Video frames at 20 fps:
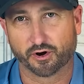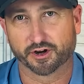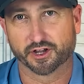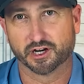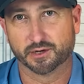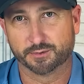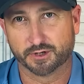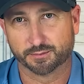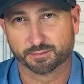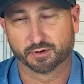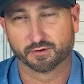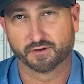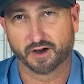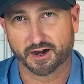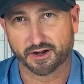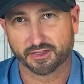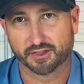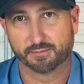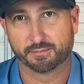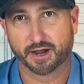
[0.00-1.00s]
are gonna be
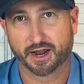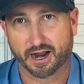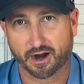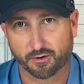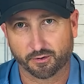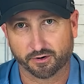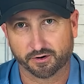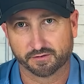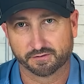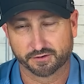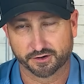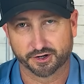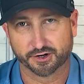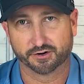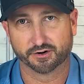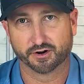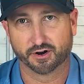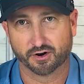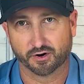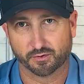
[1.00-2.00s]
providing the power for
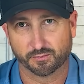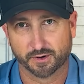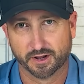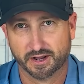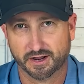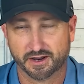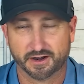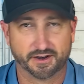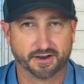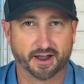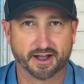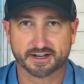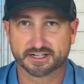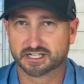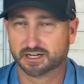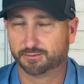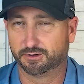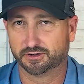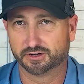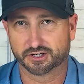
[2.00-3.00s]
your home, not
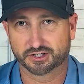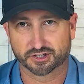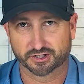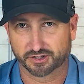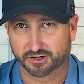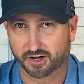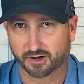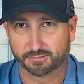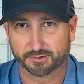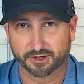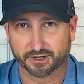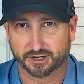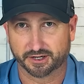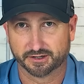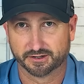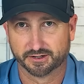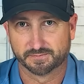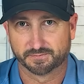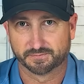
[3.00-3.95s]
some electric company.